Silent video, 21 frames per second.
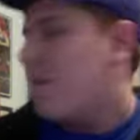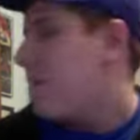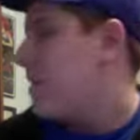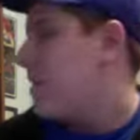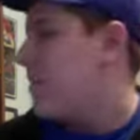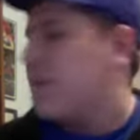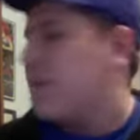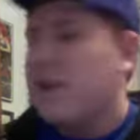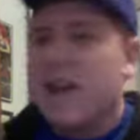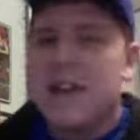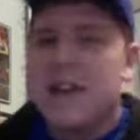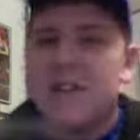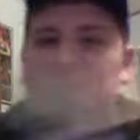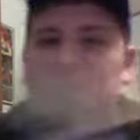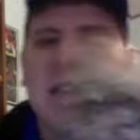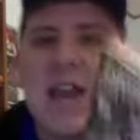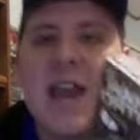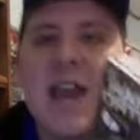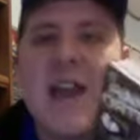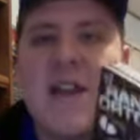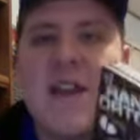but you wanna
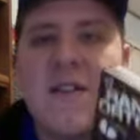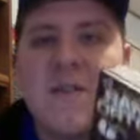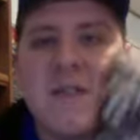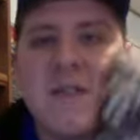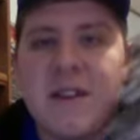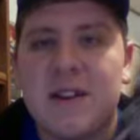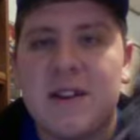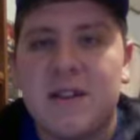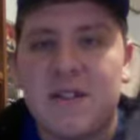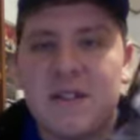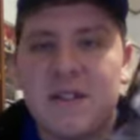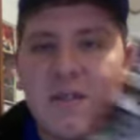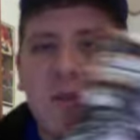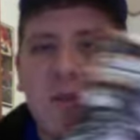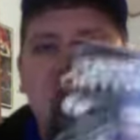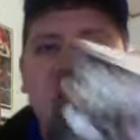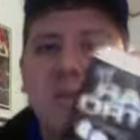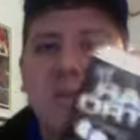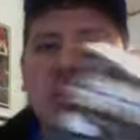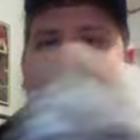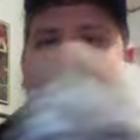actually have and
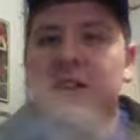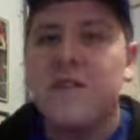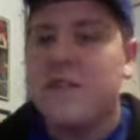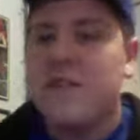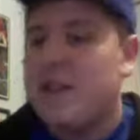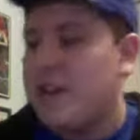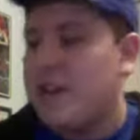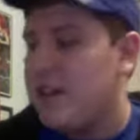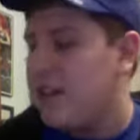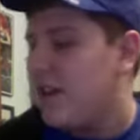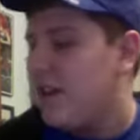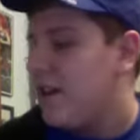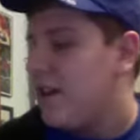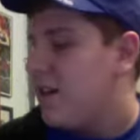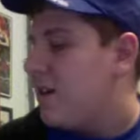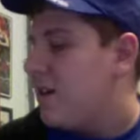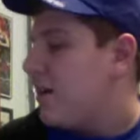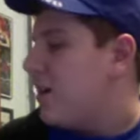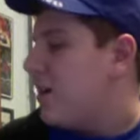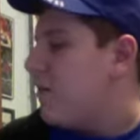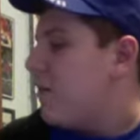hold the DVD.
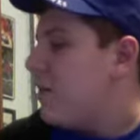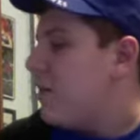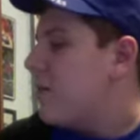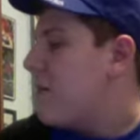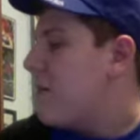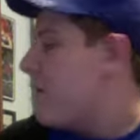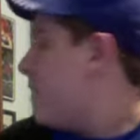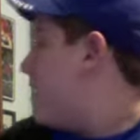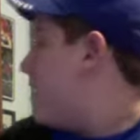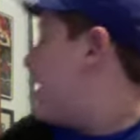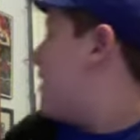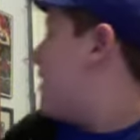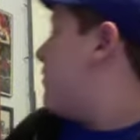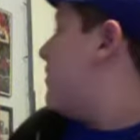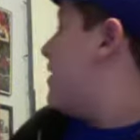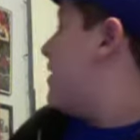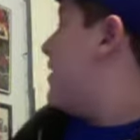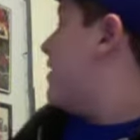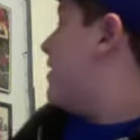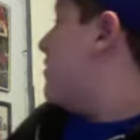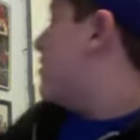Why do I even have
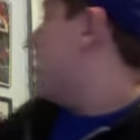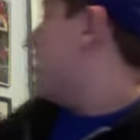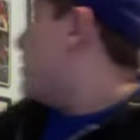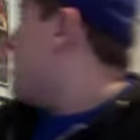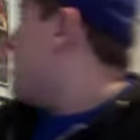Randy Orton? That